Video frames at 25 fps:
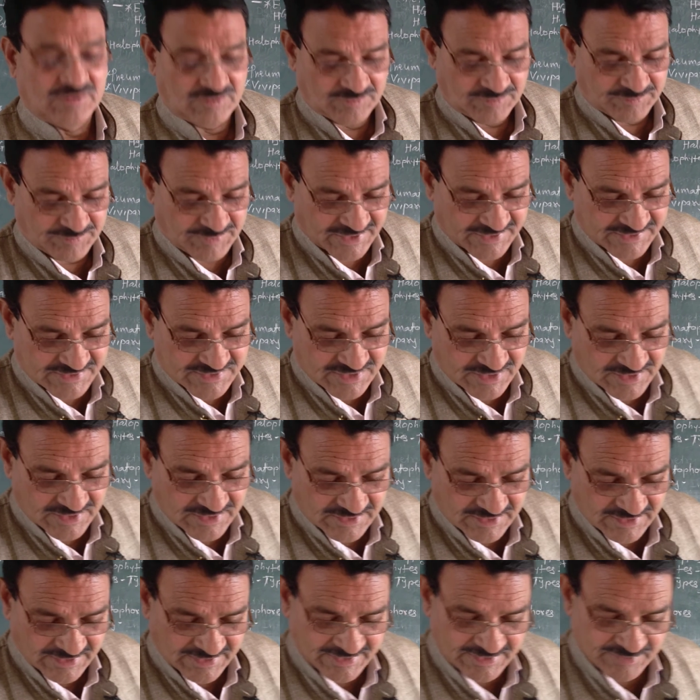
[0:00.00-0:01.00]

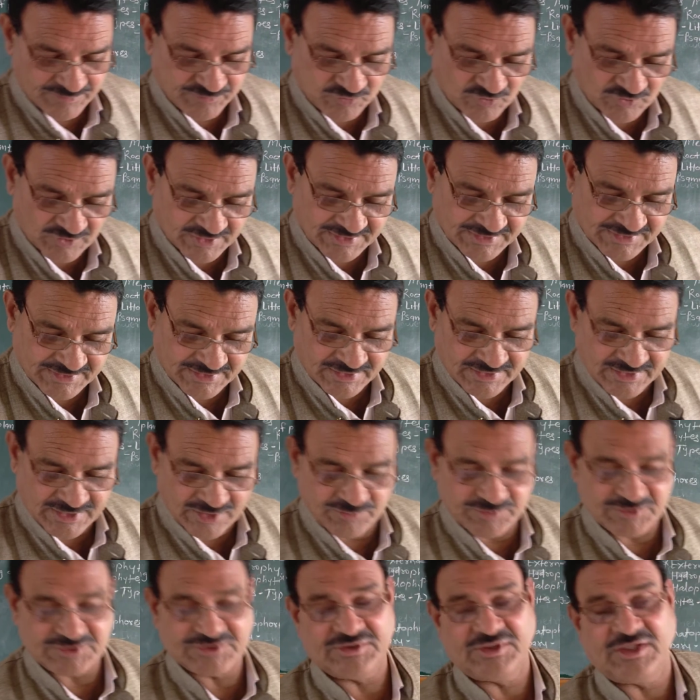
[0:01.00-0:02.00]
Mention any 4 internal
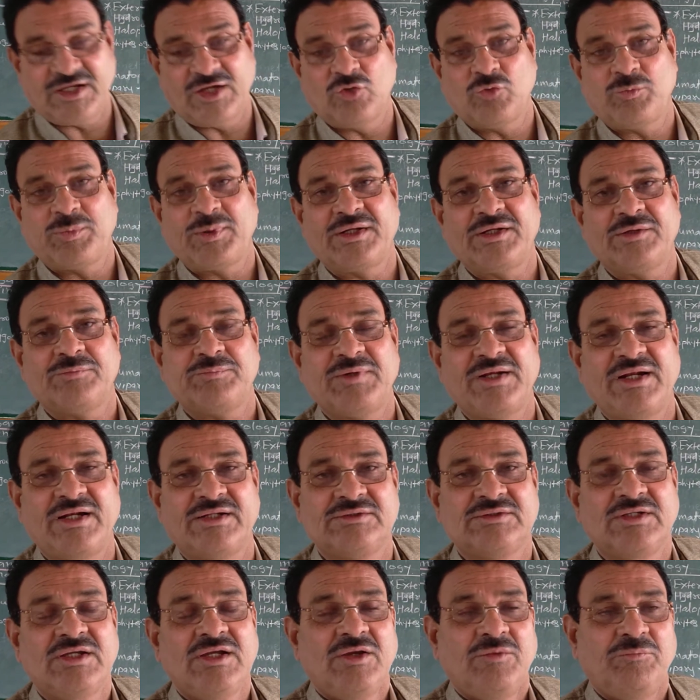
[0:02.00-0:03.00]
adaptations in halophytic
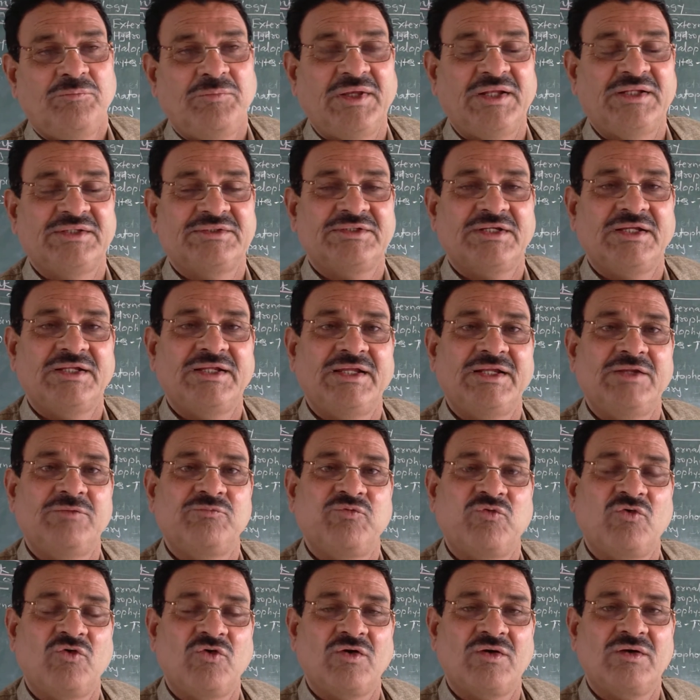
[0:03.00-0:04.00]
plants. Mention any
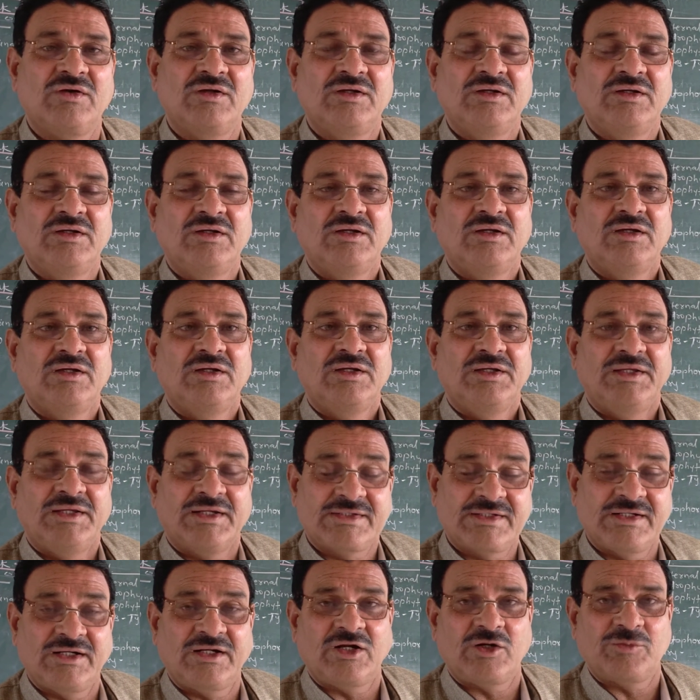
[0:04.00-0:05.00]
4
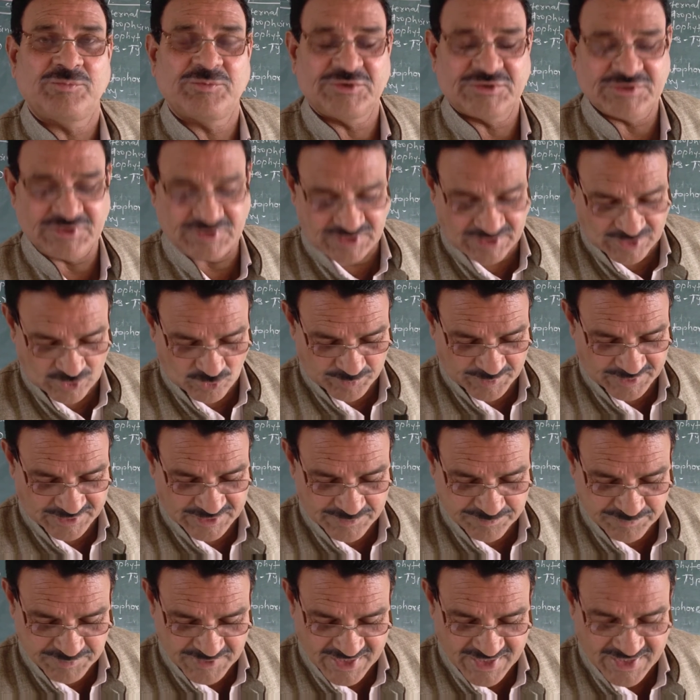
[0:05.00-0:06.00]
external adaptations in
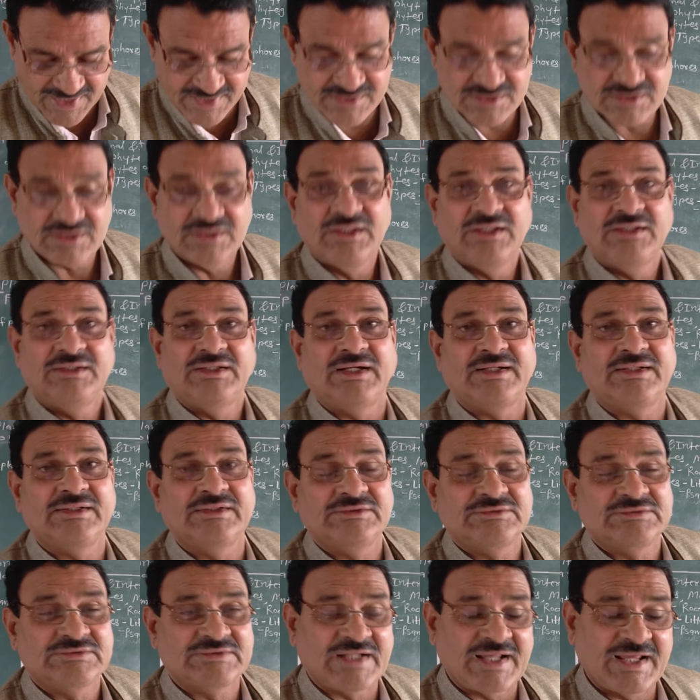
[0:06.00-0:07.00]
halophytic plants, that
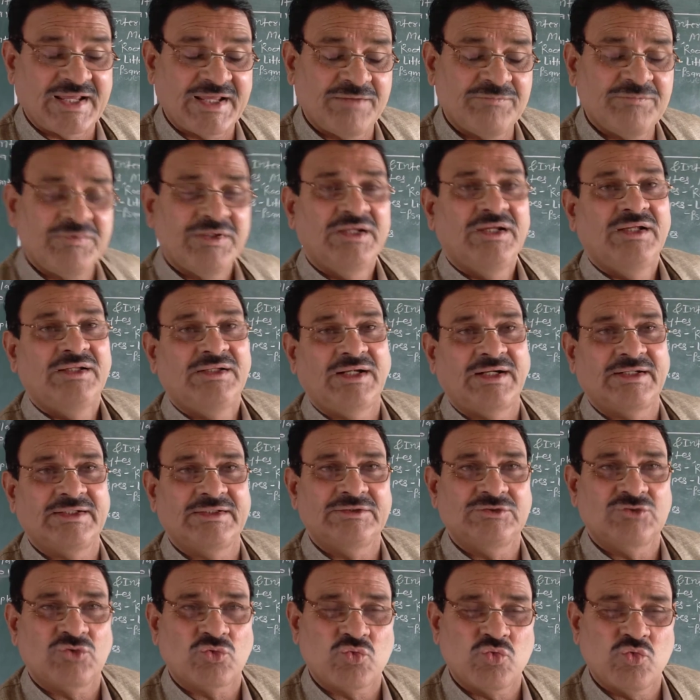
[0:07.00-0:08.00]
is stem, that
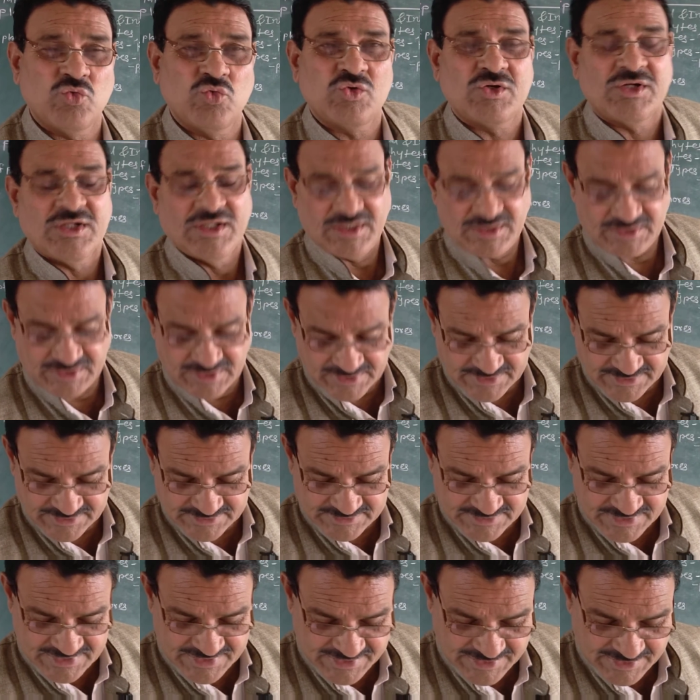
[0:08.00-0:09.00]
is root, that
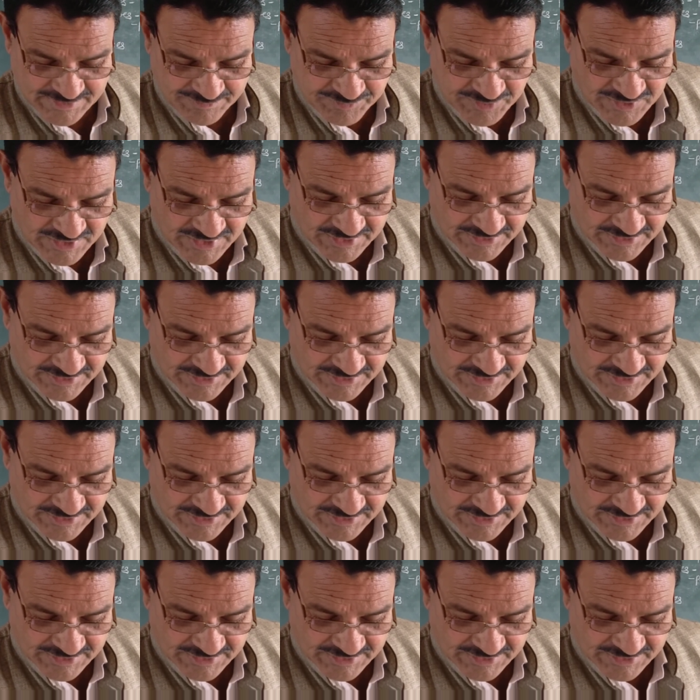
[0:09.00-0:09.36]
is leaf.